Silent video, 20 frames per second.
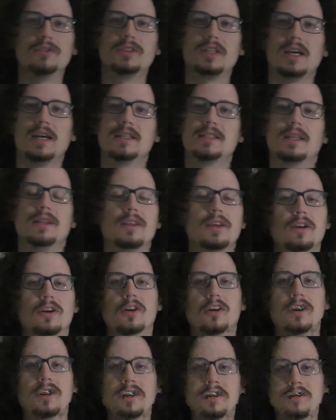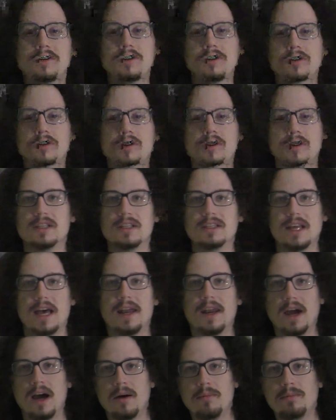for the alternative
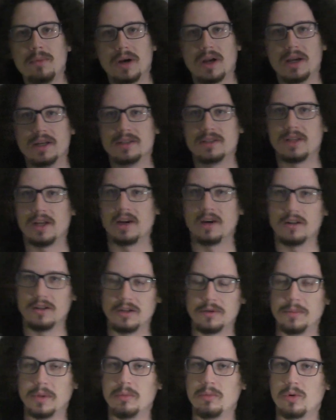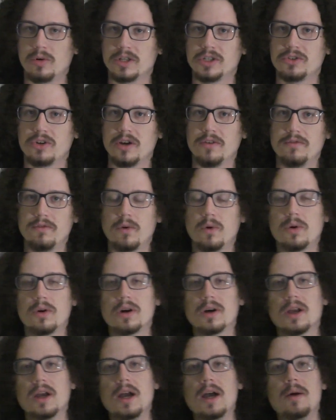hypotheses. All right,
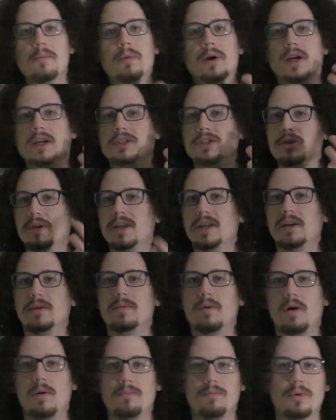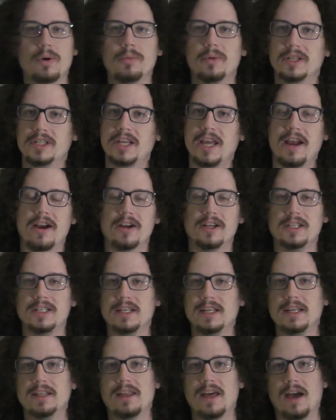so again,
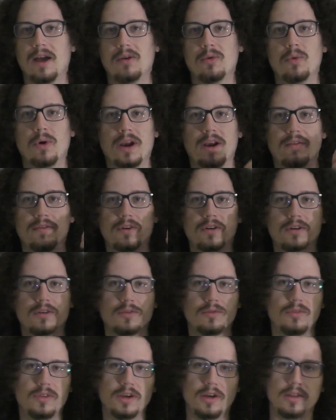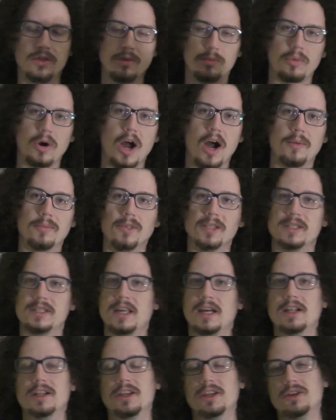these one-tailed tests I think are
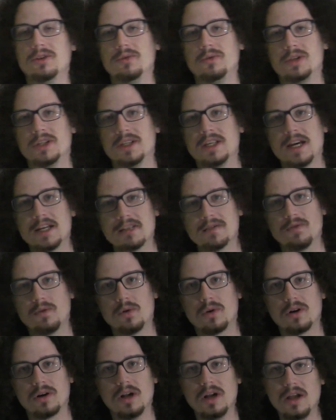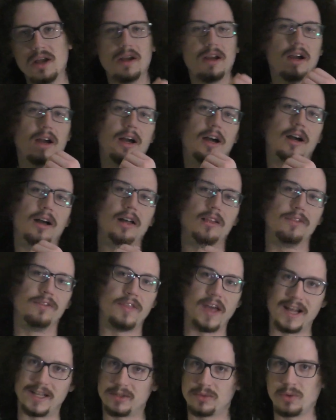easier to set up because they're a little bit more
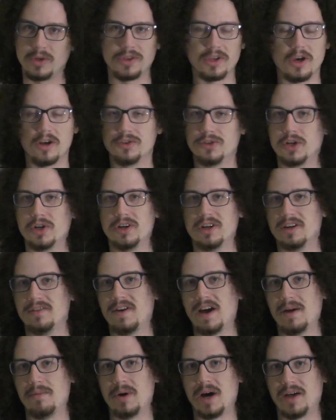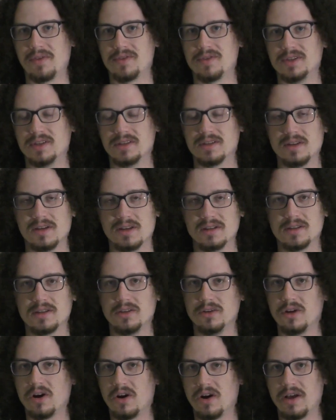straightforward, because you can
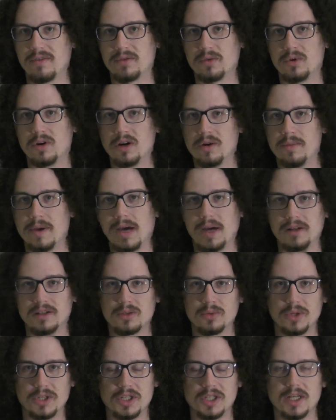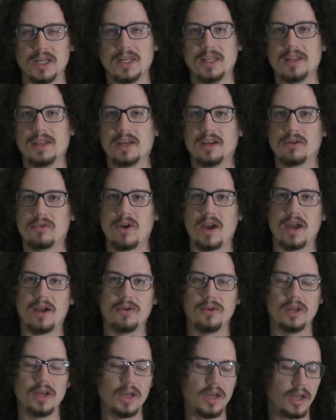pretty much guarantee that whatever
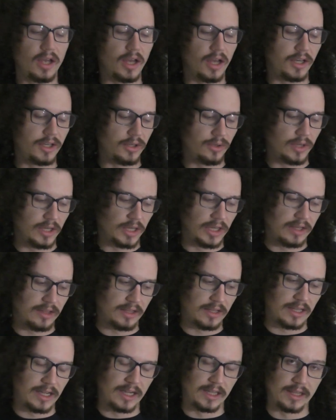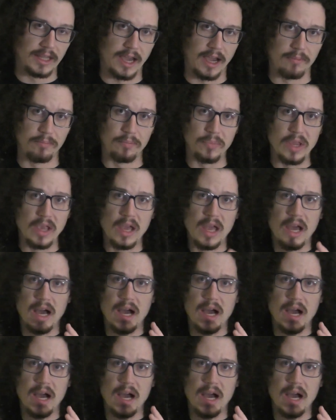the prompt is telling you to test for,